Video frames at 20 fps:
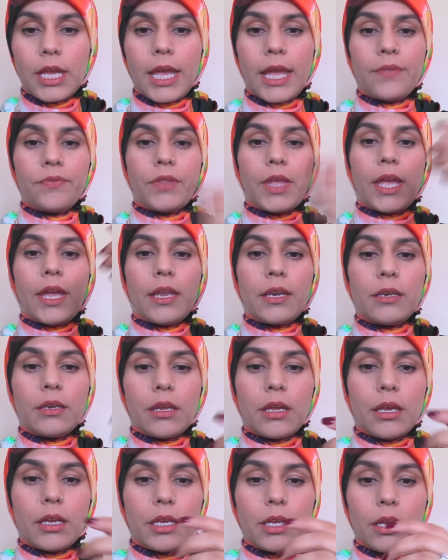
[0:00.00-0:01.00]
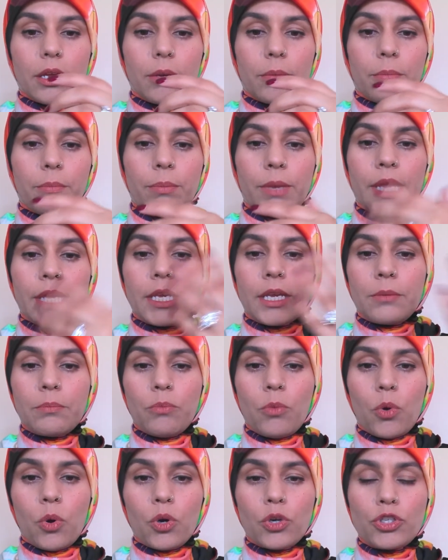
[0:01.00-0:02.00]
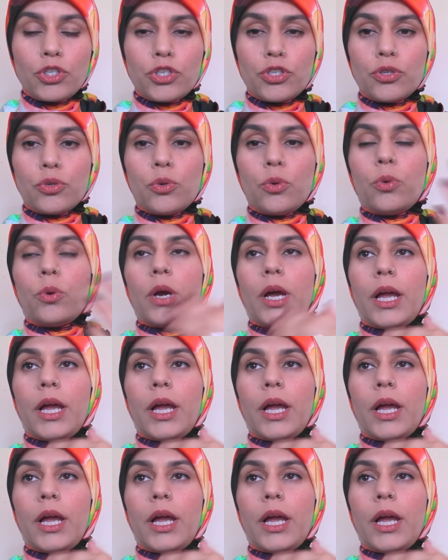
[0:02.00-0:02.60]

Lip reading: And then make it more to,